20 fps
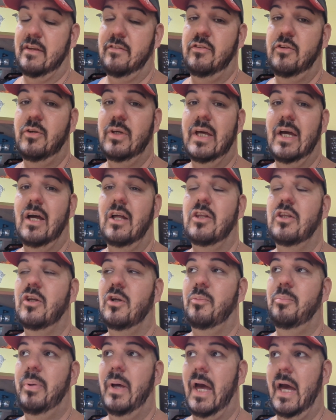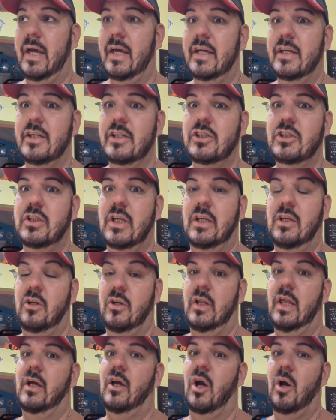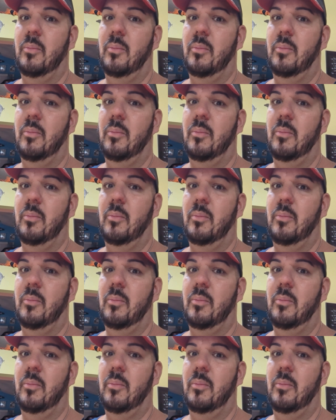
if you get a little peckish and you're like,